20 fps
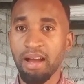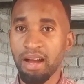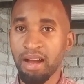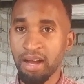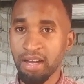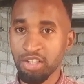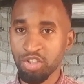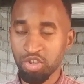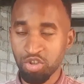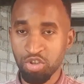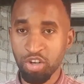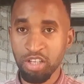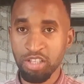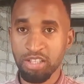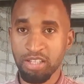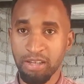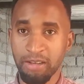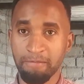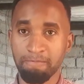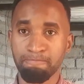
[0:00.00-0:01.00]

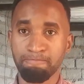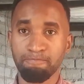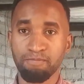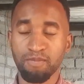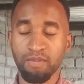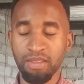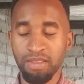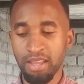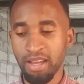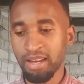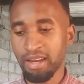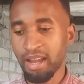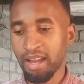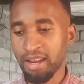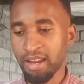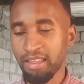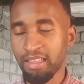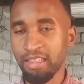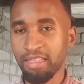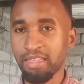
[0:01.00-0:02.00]
stressing. Then
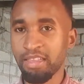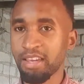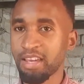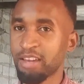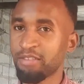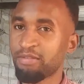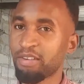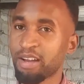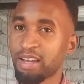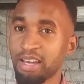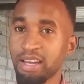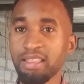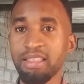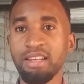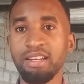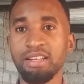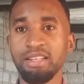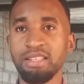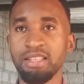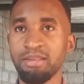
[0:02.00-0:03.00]
another thing, if again
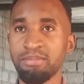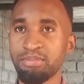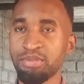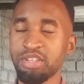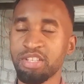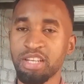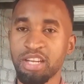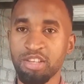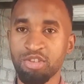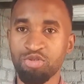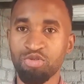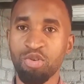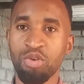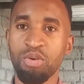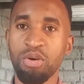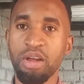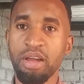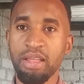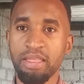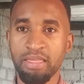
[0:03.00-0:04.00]
the temperature is low,
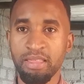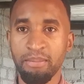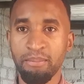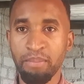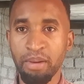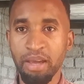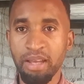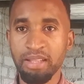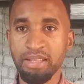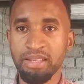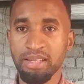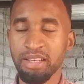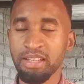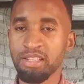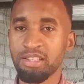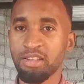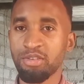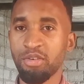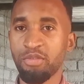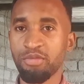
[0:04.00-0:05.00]
the beds,
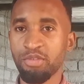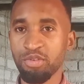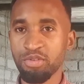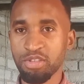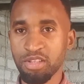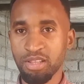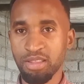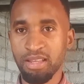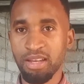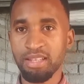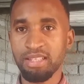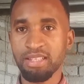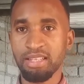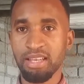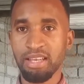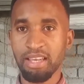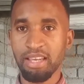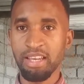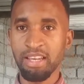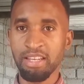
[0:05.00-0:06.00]
instead of using that
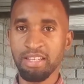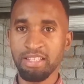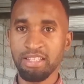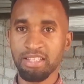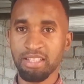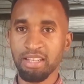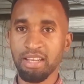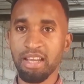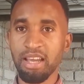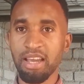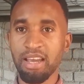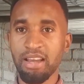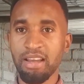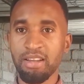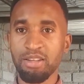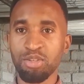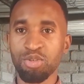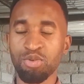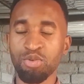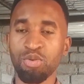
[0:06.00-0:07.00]
heat
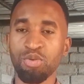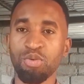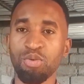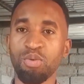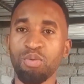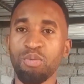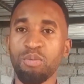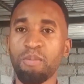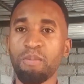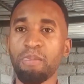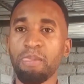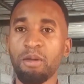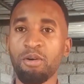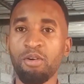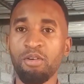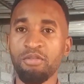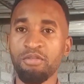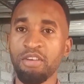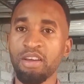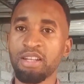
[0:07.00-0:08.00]
to
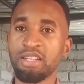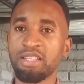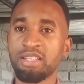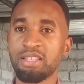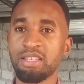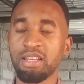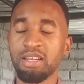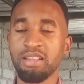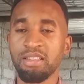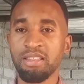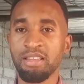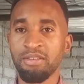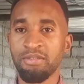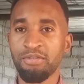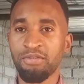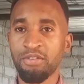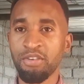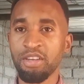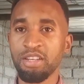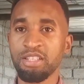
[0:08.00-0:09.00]
convert the
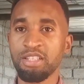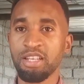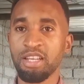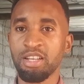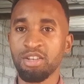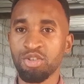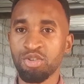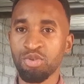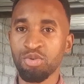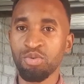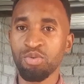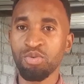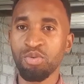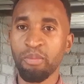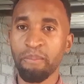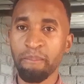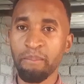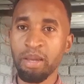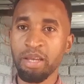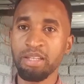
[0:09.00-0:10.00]
feed into
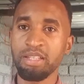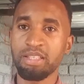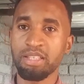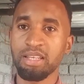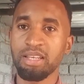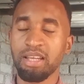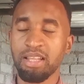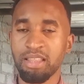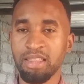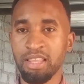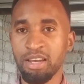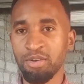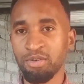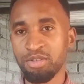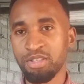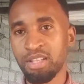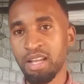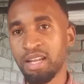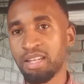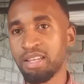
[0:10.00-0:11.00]
meat, they'll
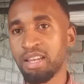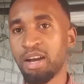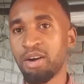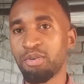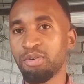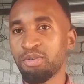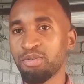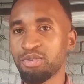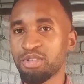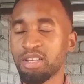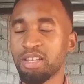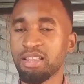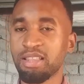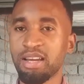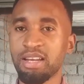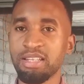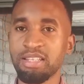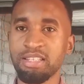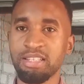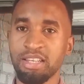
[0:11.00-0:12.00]
start now using
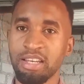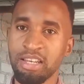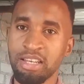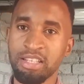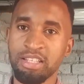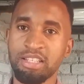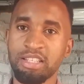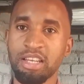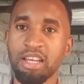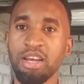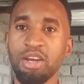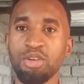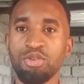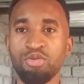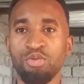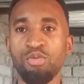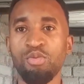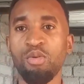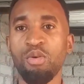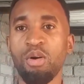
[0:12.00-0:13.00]
that heat
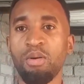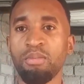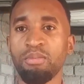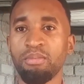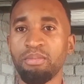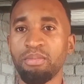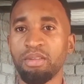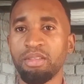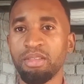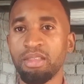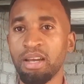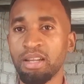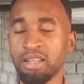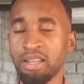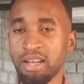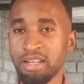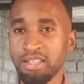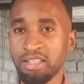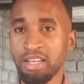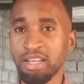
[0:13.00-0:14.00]
to warm
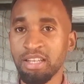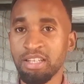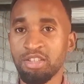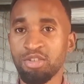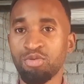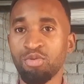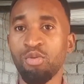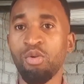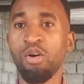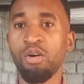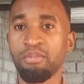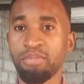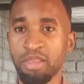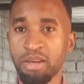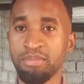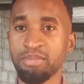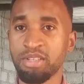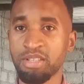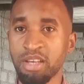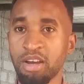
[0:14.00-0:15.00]
that heat to warm
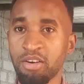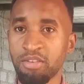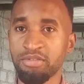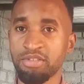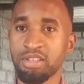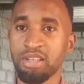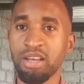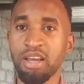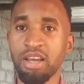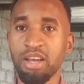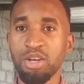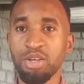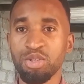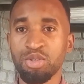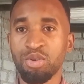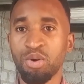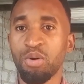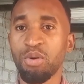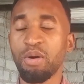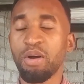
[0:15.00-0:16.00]
themselves.
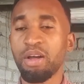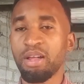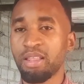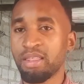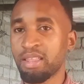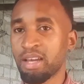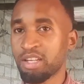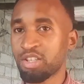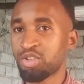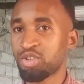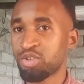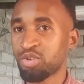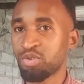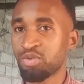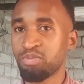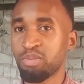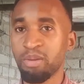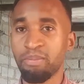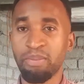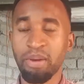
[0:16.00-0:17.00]
So that should
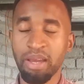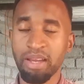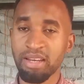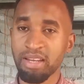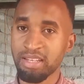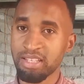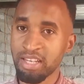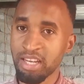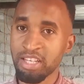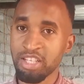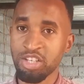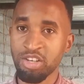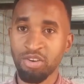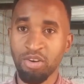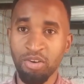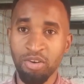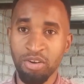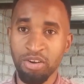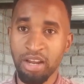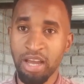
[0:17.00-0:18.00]
be paid attention
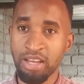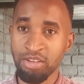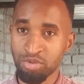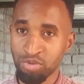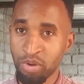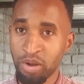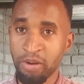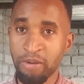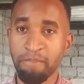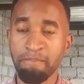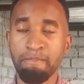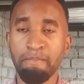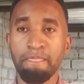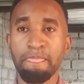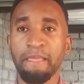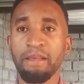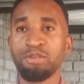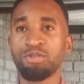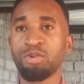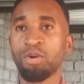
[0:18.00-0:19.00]
on as well.
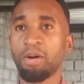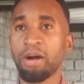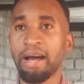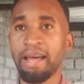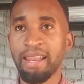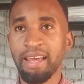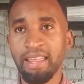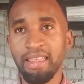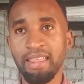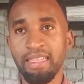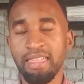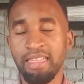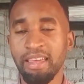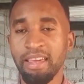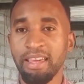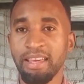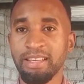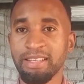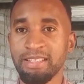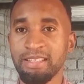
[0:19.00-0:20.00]
So another
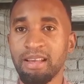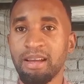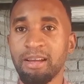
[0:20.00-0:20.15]
thing is